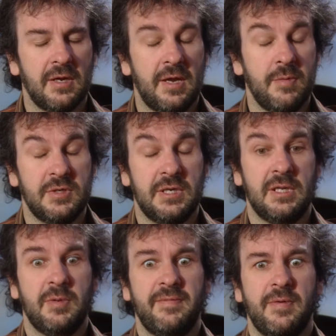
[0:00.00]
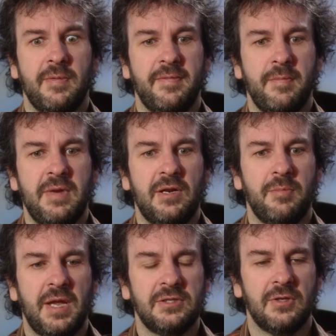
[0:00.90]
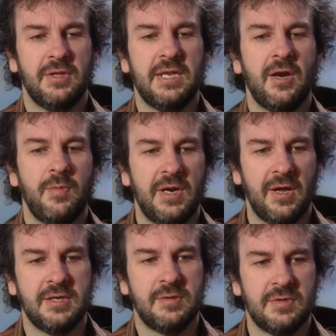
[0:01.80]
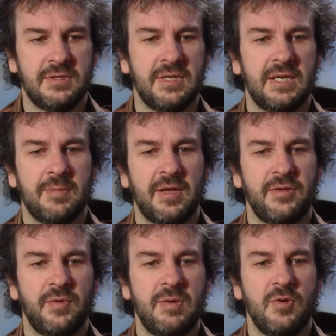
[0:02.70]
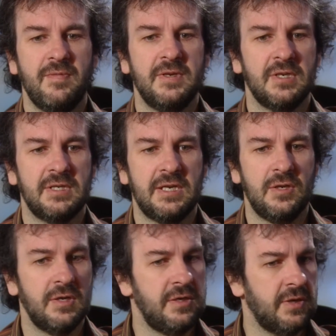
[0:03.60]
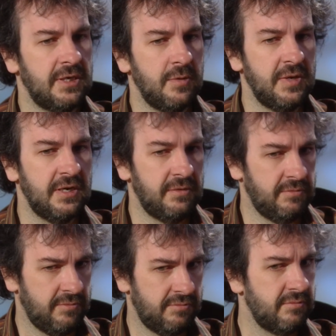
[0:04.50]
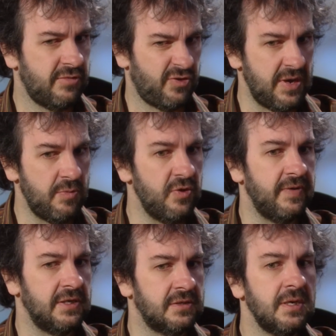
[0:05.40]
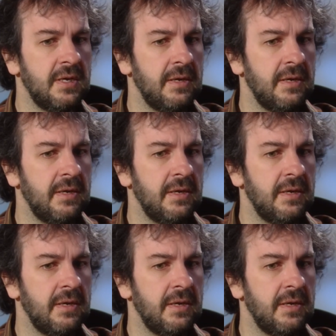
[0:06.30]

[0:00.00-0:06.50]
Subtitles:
It was a little bit of a mental puzzle. And then I realized he was thinking about three movies. I said, you mean three movies?